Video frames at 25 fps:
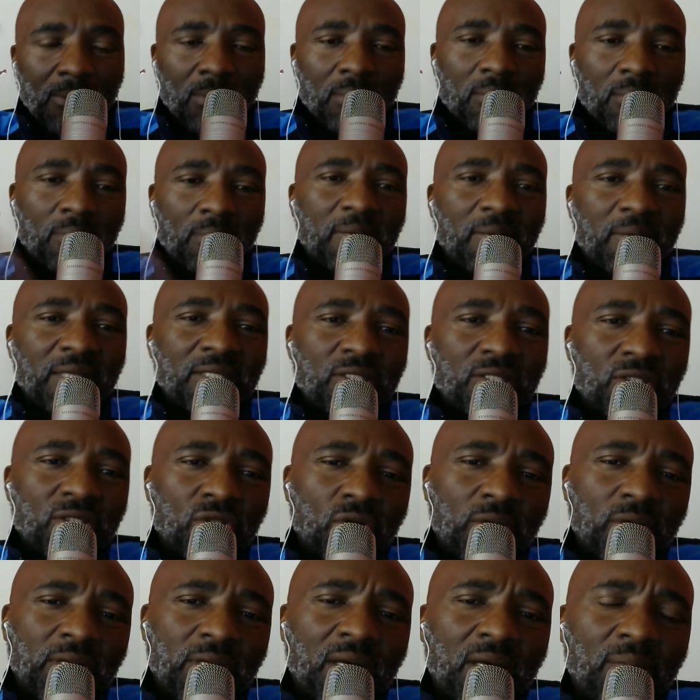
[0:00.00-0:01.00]
But it's
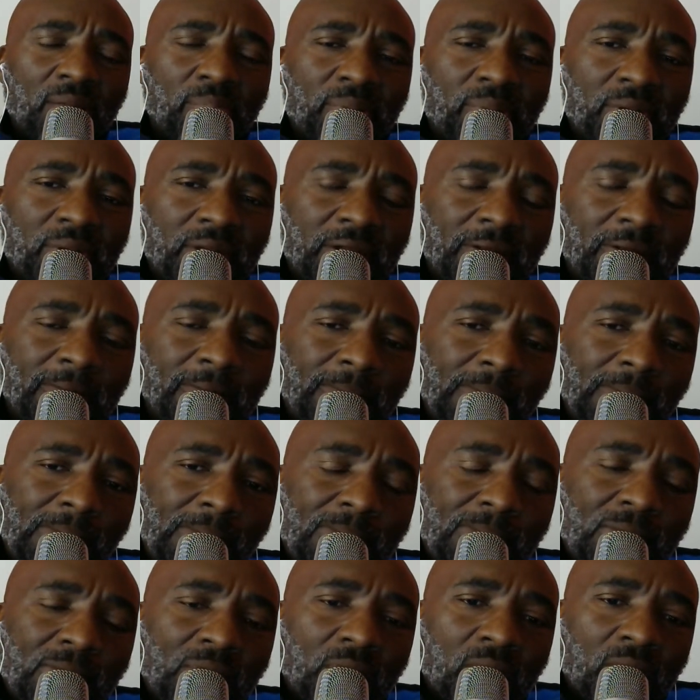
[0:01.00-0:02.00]
not happening.
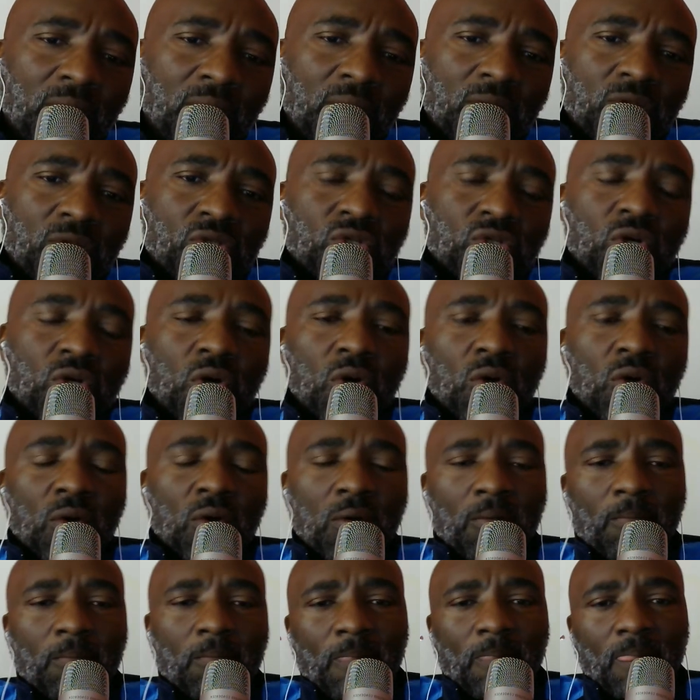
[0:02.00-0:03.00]

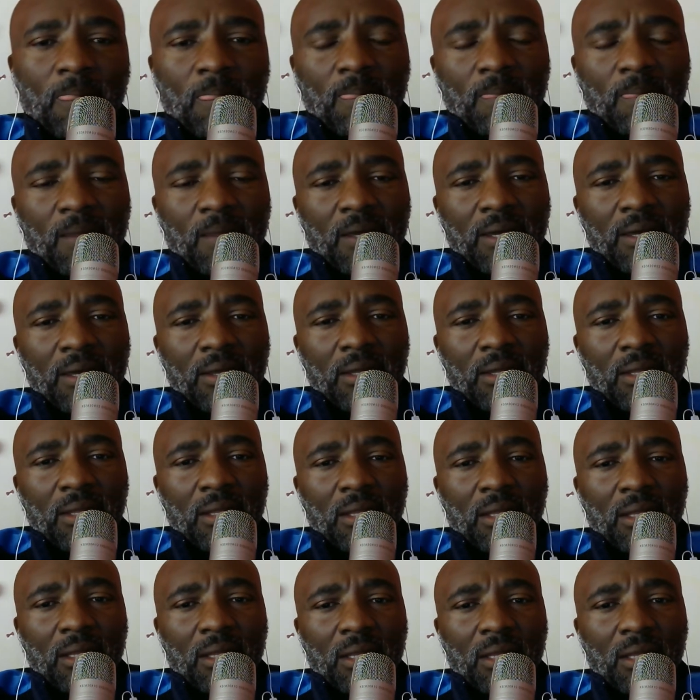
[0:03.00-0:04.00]
So,
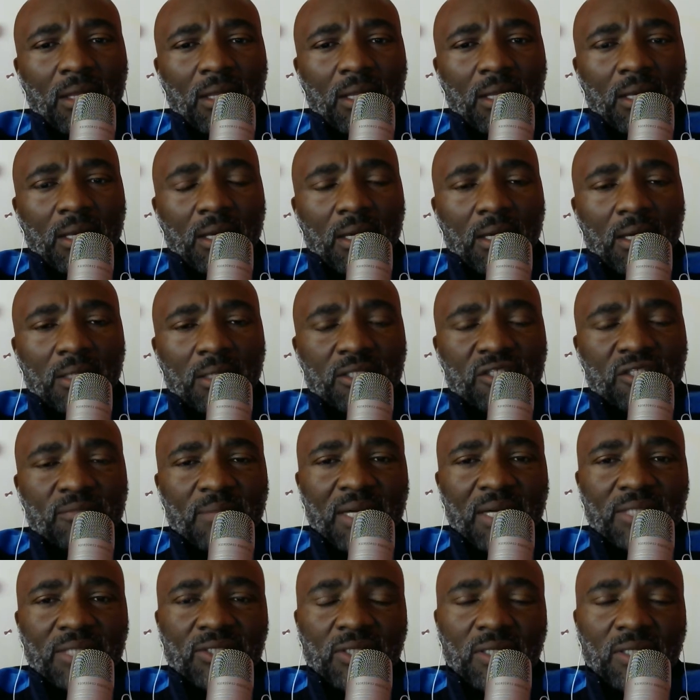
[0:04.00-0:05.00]
as
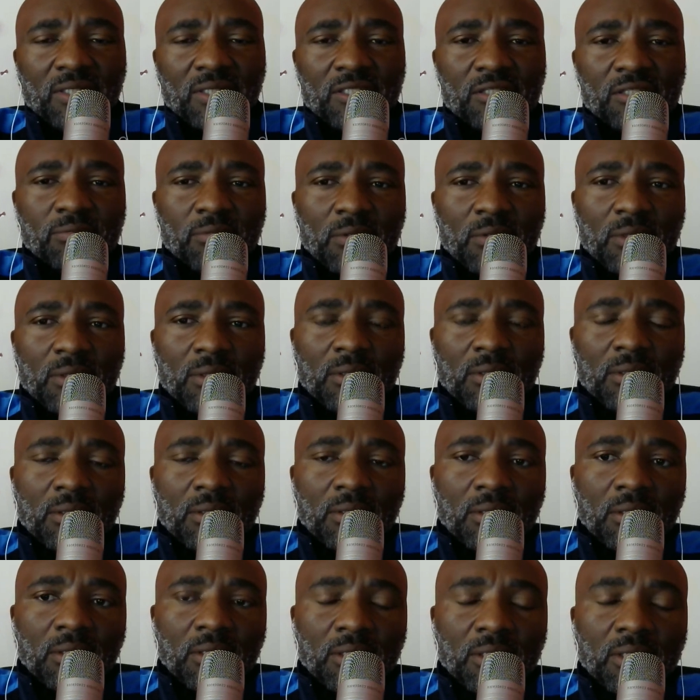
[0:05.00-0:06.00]
much as,
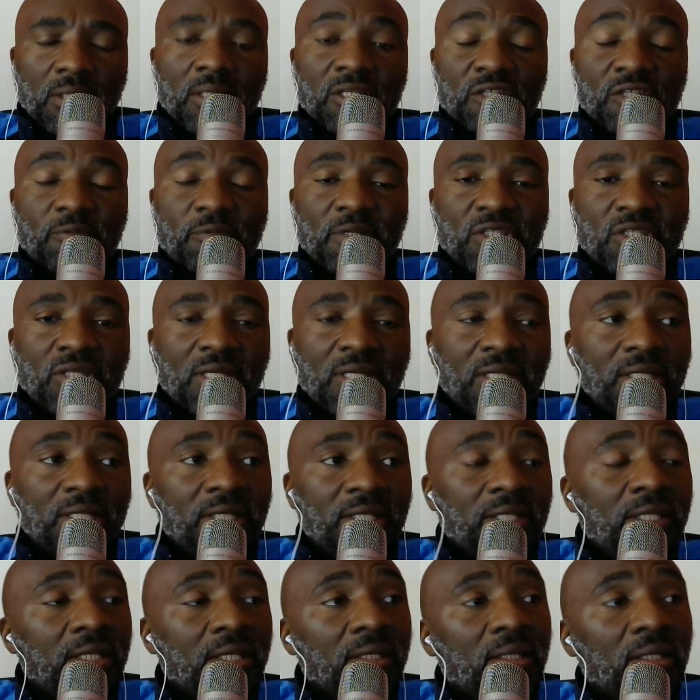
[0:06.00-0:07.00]
especially
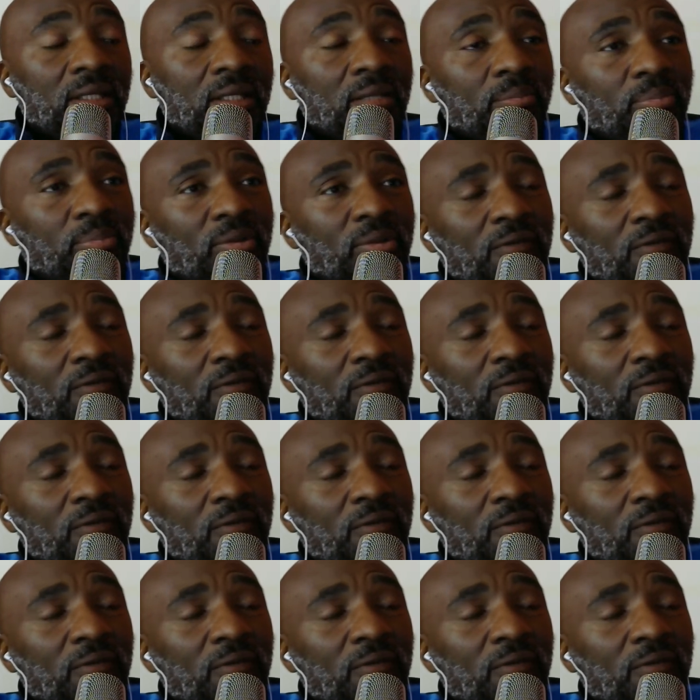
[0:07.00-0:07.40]
the